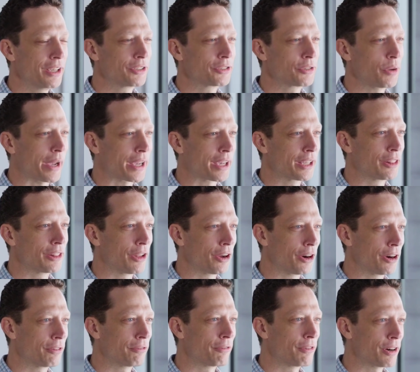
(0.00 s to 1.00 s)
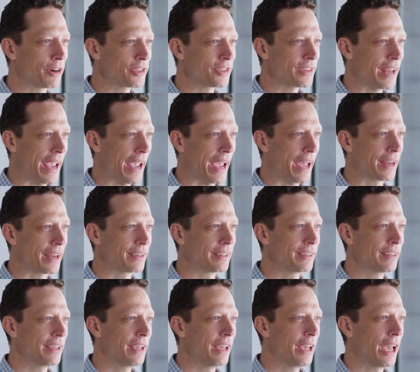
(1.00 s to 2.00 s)
so I could learn
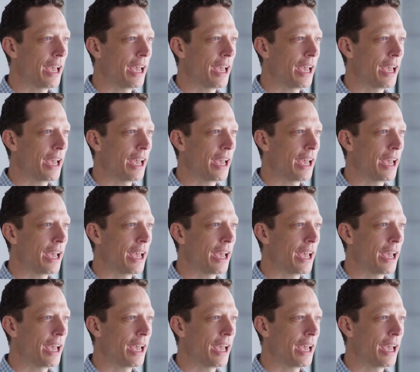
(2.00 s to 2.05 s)
firsthand